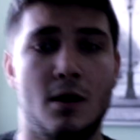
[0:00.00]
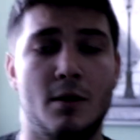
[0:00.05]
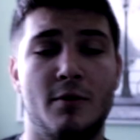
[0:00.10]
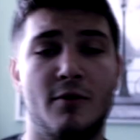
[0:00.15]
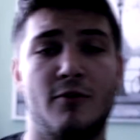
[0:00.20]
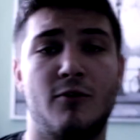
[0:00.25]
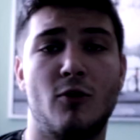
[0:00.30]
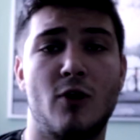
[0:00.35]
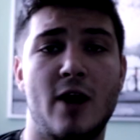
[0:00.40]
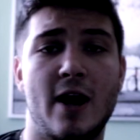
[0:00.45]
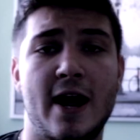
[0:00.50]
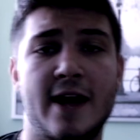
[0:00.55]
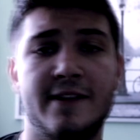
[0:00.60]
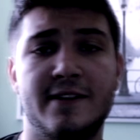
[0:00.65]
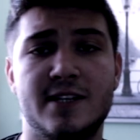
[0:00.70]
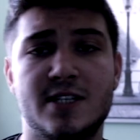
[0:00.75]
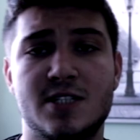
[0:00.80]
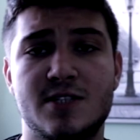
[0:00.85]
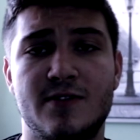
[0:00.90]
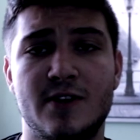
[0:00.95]
And before I
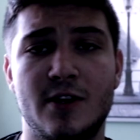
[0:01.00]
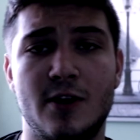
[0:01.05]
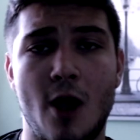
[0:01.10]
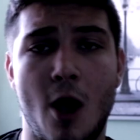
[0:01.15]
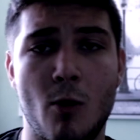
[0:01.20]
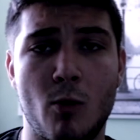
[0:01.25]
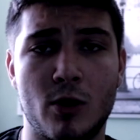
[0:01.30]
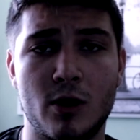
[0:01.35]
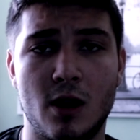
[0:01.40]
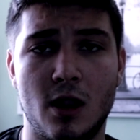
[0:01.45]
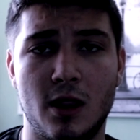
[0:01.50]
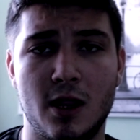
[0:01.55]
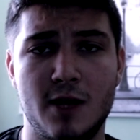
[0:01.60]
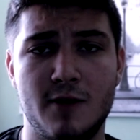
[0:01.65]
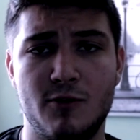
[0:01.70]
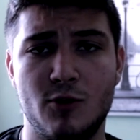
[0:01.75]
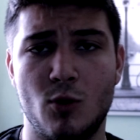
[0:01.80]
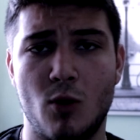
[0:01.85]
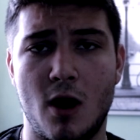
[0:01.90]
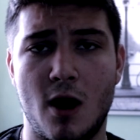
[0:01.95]
end this video, I want to
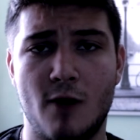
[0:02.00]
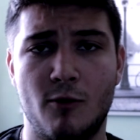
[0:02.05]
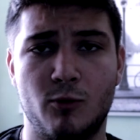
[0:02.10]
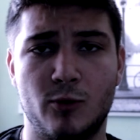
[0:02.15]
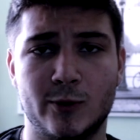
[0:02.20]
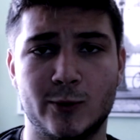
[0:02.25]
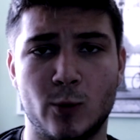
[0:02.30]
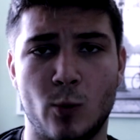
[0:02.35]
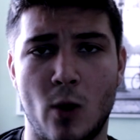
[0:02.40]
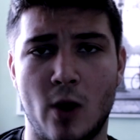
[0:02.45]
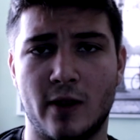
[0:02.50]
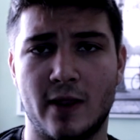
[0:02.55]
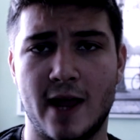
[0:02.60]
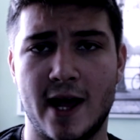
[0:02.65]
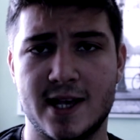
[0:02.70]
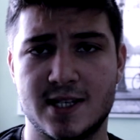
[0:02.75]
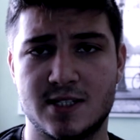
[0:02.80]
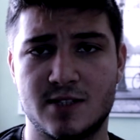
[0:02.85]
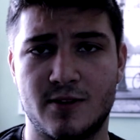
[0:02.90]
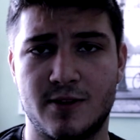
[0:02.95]
leave you off with one last